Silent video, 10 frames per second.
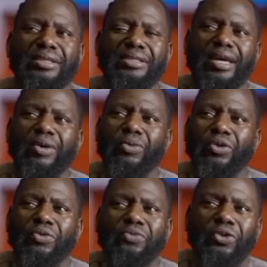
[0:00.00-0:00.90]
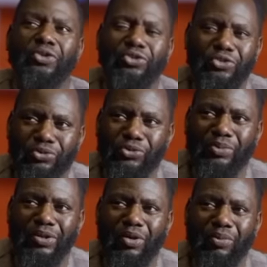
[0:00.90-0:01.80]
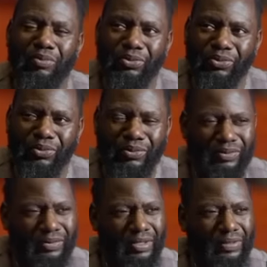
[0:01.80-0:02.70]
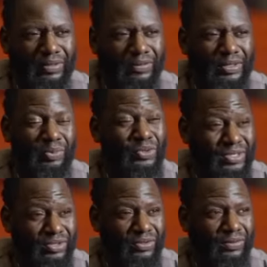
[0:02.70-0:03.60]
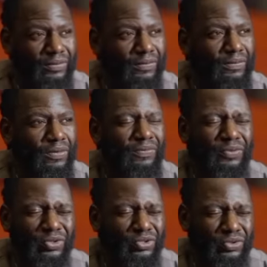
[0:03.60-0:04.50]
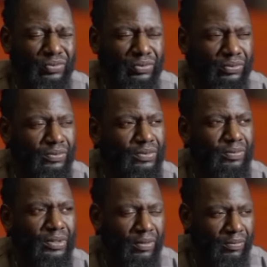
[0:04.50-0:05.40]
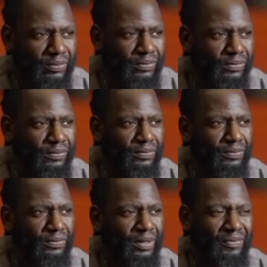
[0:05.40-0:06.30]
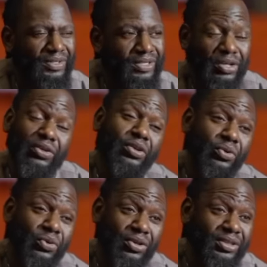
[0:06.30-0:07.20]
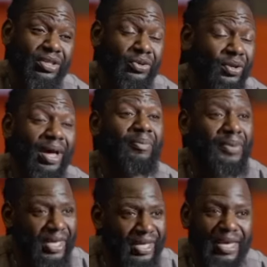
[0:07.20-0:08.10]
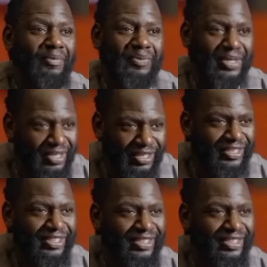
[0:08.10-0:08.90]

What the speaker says: this kind of work will force you to be humble. You know, this position will force you to be humble. Every day, the old God say, God, I beg, help me.